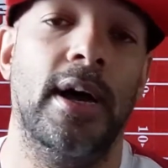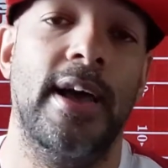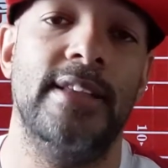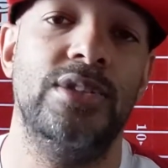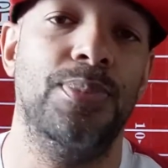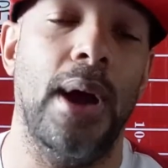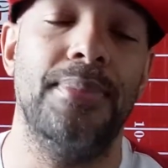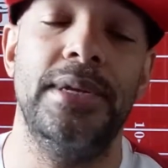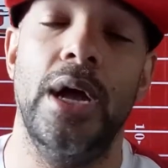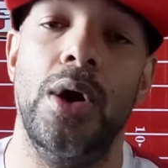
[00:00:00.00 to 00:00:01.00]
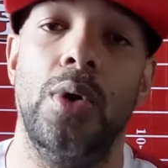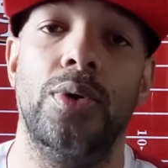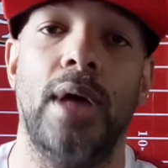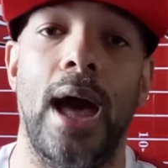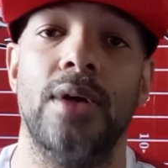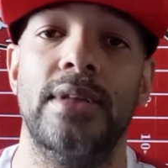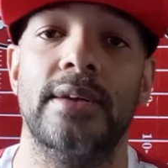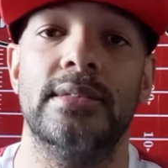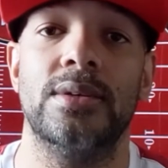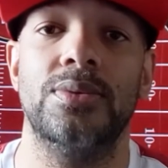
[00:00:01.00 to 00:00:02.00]
As you probably know, Kyle
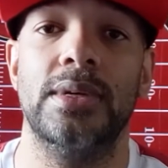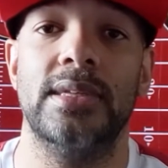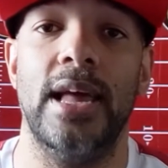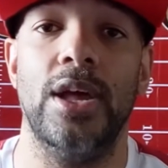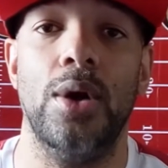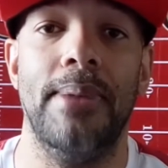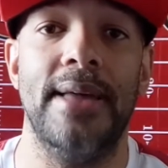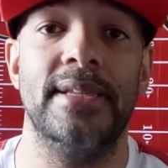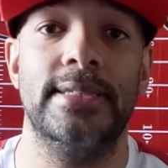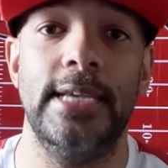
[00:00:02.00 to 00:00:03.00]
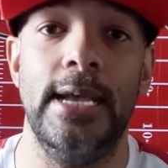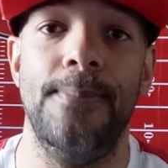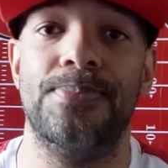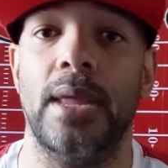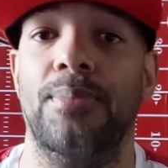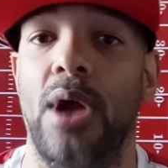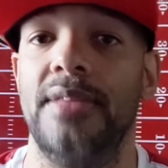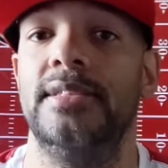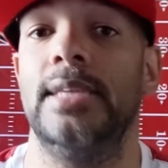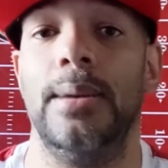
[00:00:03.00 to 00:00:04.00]
Nelson was let go by the team. They
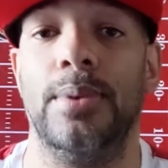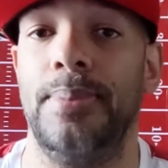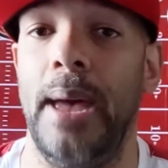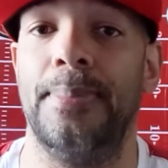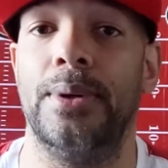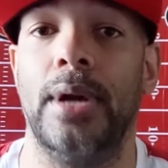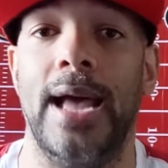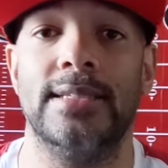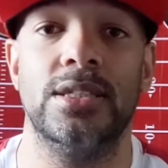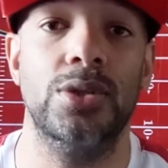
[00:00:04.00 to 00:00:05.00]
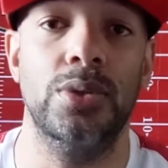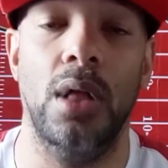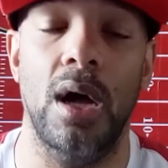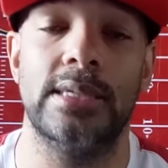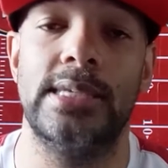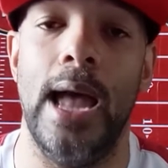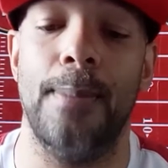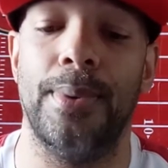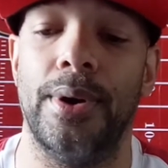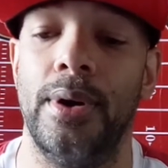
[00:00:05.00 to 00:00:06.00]
brought in Tabor Pepper as the new long
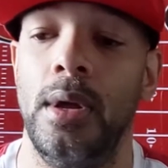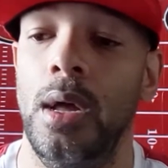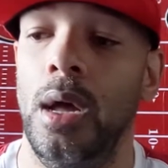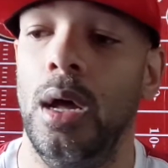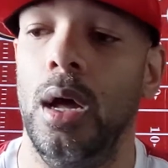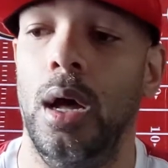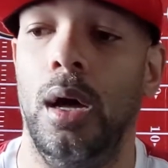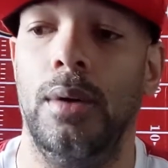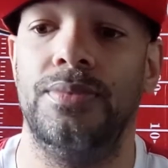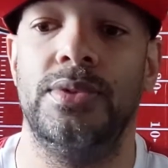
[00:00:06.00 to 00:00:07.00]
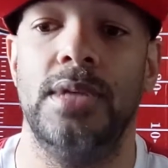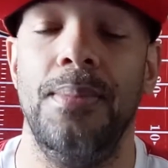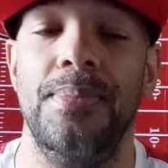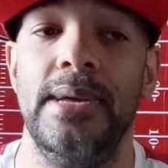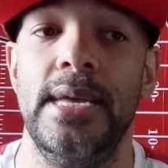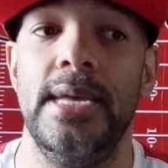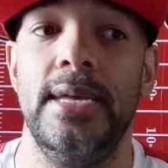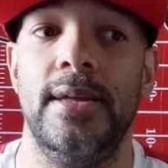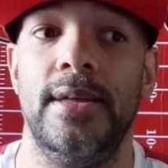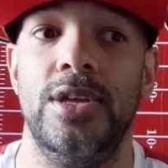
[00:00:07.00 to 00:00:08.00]
snapper.
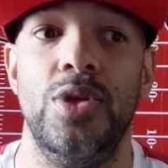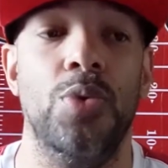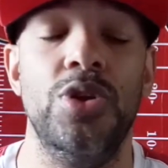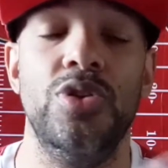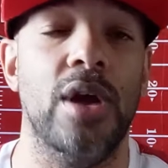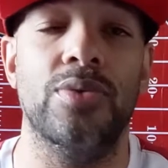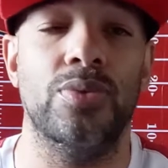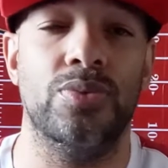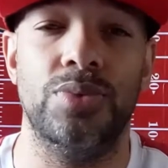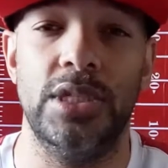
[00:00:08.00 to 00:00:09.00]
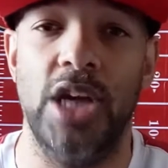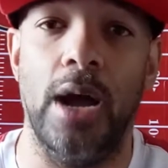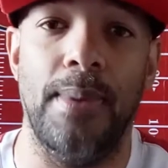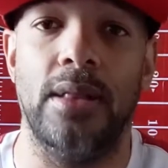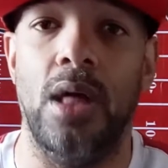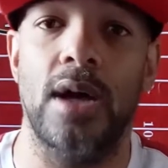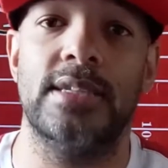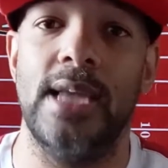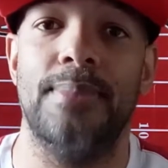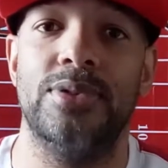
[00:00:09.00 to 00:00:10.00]
Somebody, really talk about long
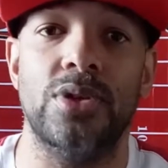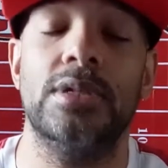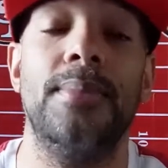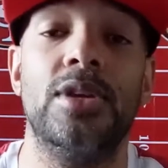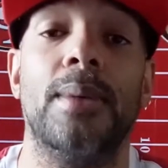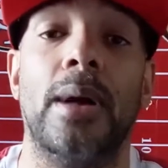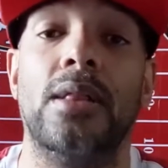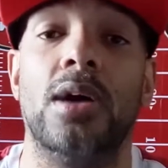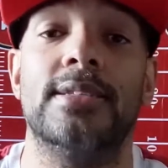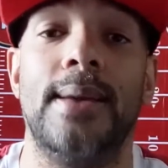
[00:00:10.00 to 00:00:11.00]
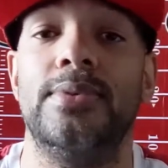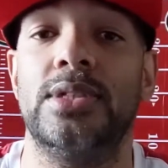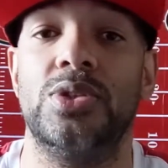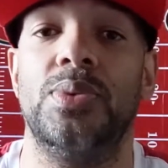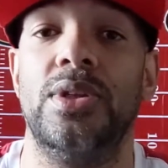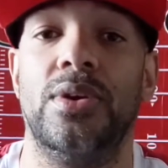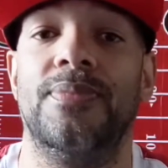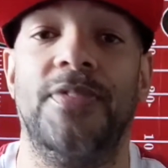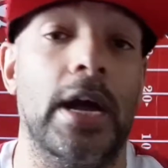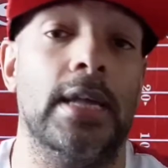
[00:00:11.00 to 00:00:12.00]
snappers. The only time you talk about long snappers is when they're
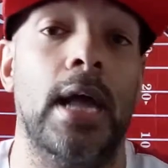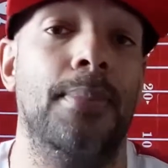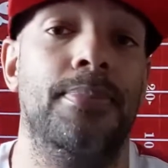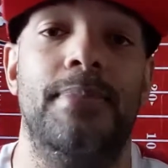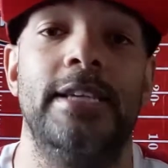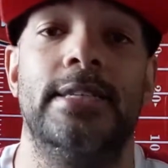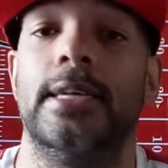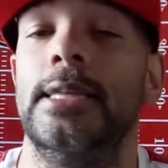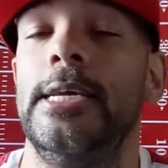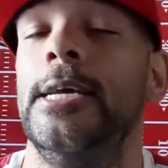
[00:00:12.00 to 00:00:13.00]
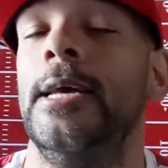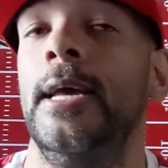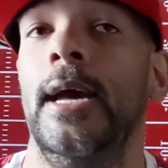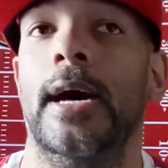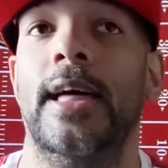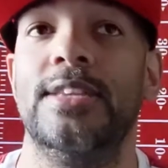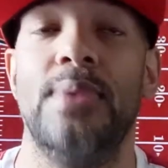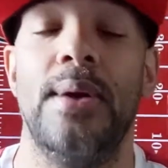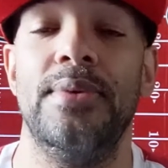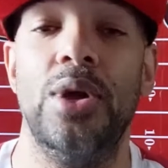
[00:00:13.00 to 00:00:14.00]
fucking up, basically. That's
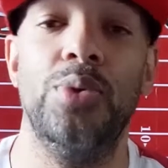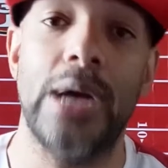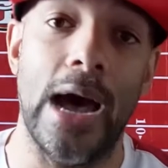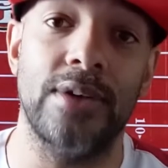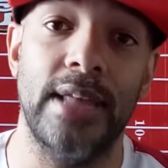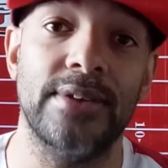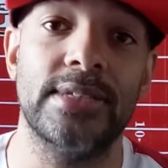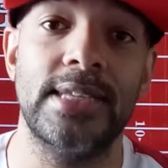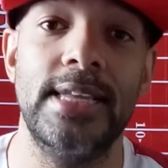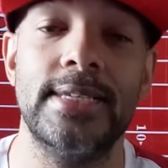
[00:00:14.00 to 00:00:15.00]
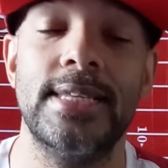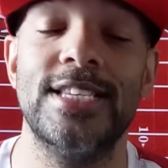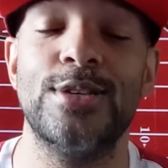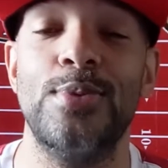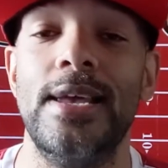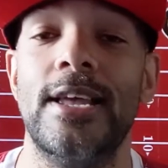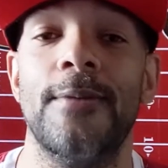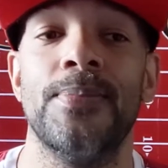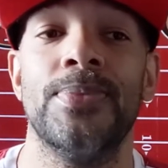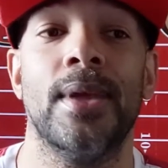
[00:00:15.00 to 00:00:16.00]
why we know who Kyle Nelson is this week.
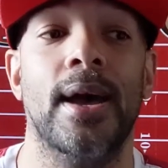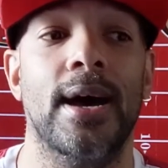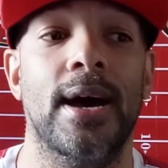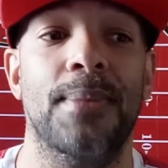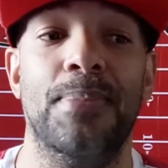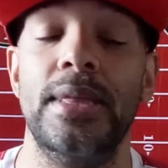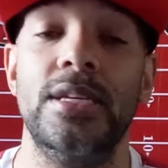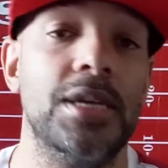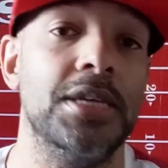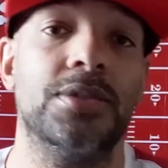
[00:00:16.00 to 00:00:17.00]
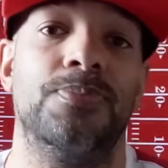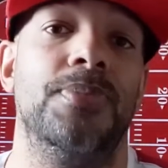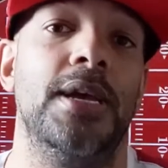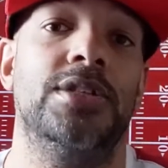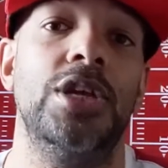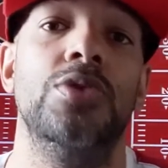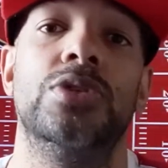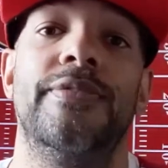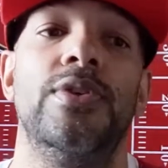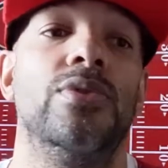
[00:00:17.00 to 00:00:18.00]
But it's
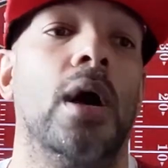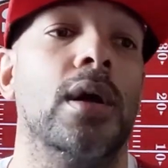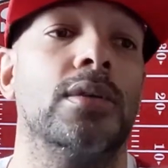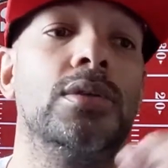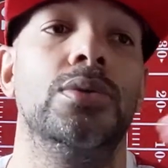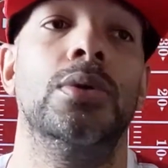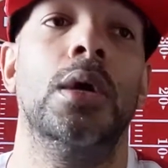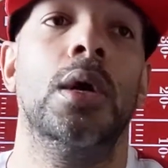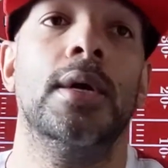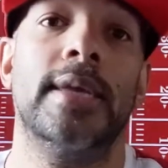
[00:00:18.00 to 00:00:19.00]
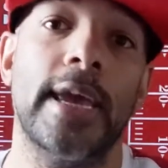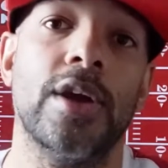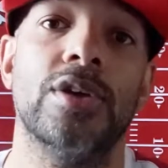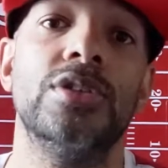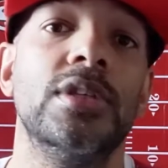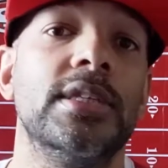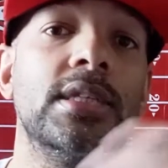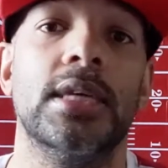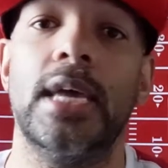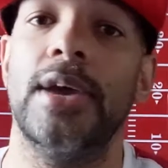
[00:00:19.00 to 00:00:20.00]
huge. If you talk to kickers, you
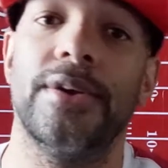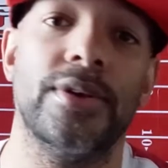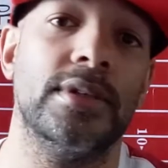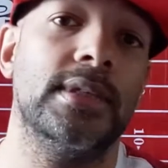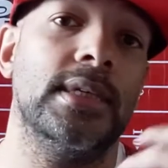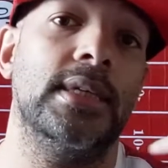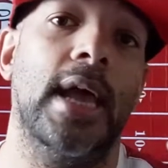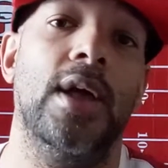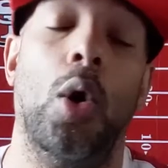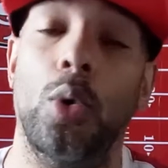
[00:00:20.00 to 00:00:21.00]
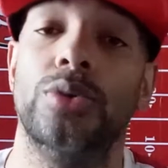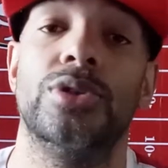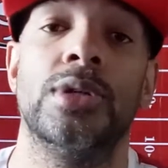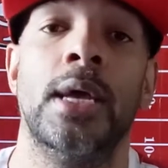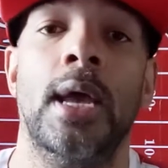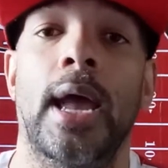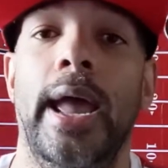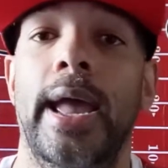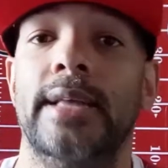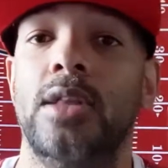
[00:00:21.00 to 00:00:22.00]
listen to kickers and holders
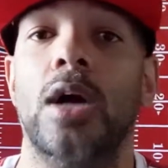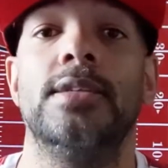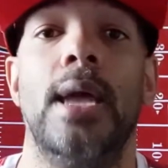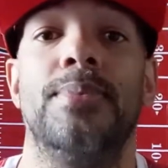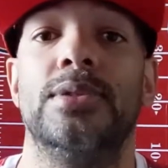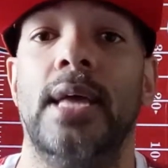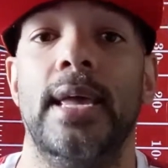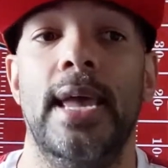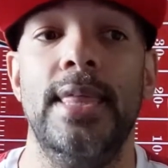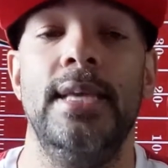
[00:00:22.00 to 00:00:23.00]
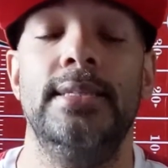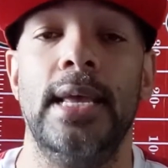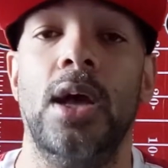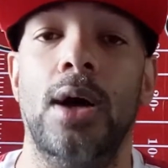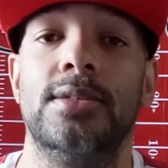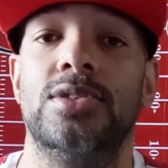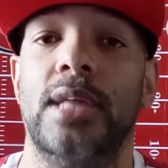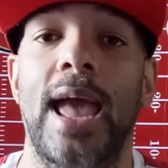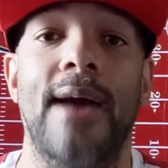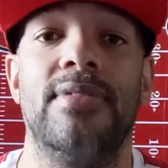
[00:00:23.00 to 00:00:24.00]
and long snappers, like, it is a concert.
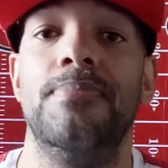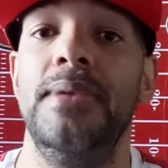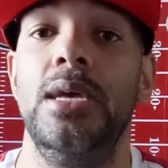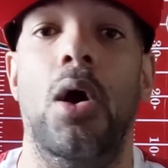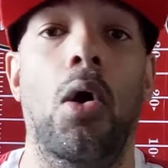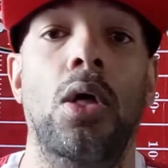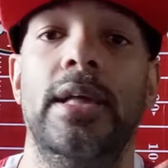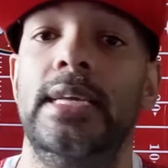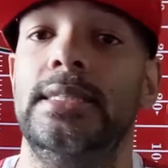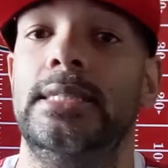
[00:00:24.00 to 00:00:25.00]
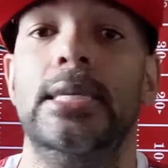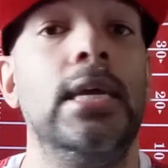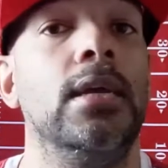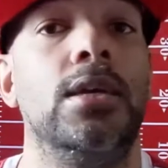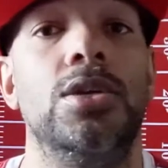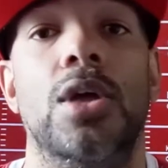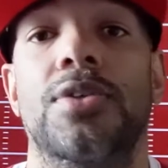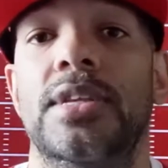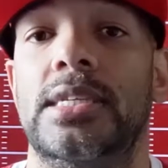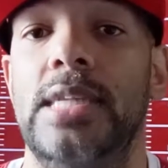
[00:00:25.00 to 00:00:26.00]
They have to be all in sync.
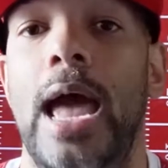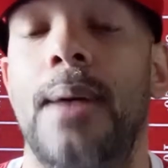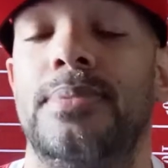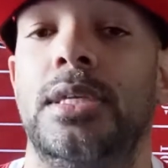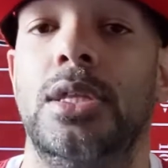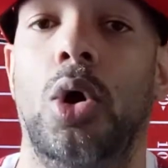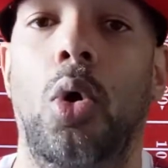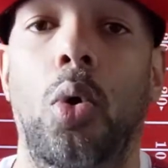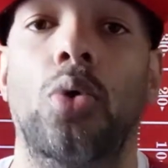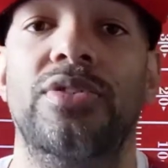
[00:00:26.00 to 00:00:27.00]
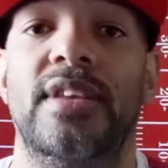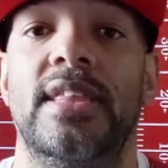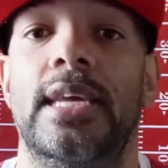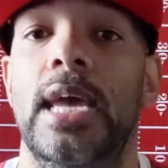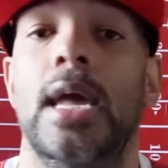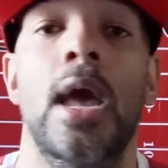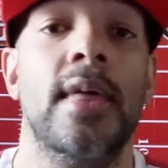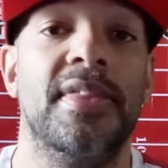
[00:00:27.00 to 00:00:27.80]
The snap to the hold to the kick.